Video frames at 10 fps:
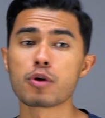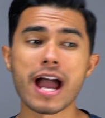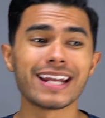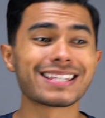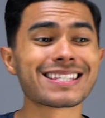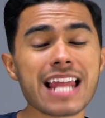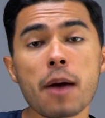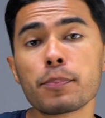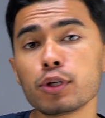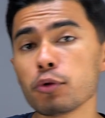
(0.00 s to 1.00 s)
dry and it's
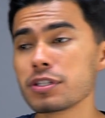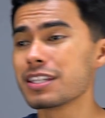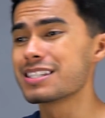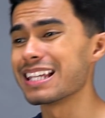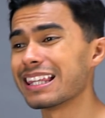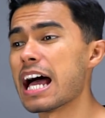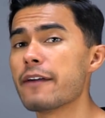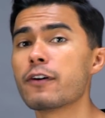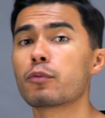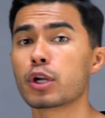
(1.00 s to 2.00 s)
not producing the
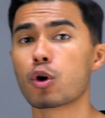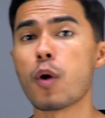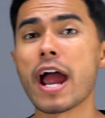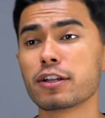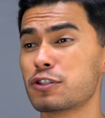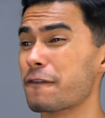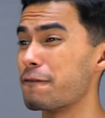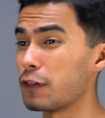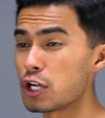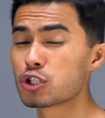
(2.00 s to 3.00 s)
saliva required to
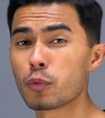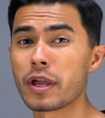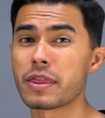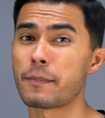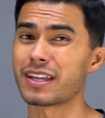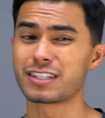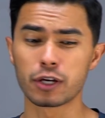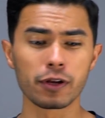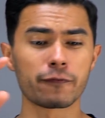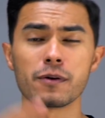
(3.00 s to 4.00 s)
flush away the
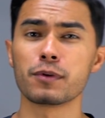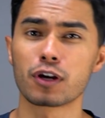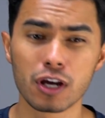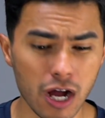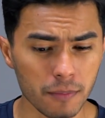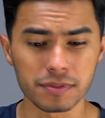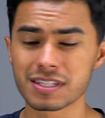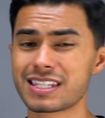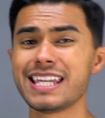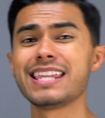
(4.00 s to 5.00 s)
bacteria from your
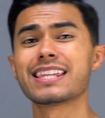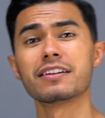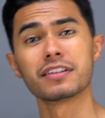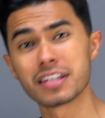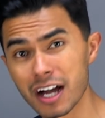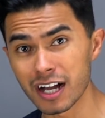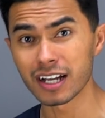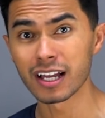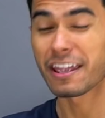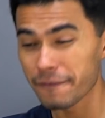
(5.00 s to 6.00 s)
gums, teeth, and
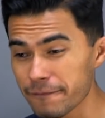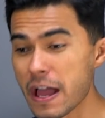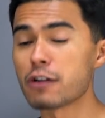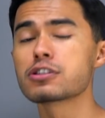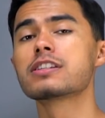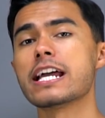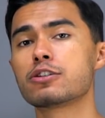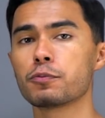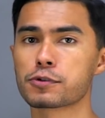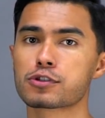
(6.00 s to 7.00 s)
tongue, a foul
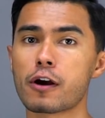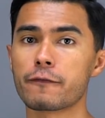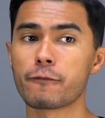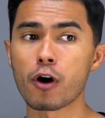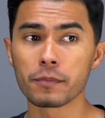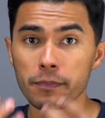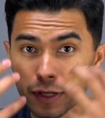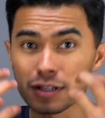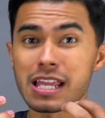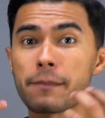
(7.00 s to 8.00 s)
stench will start forming
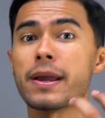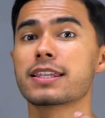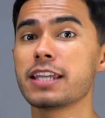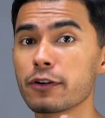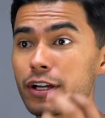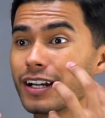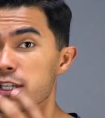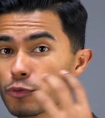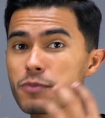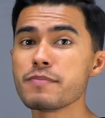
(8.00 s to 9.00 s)
because that bacteria
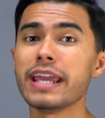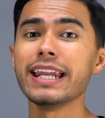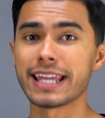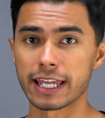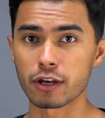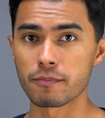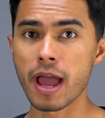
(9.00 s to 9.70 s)
is remaining in your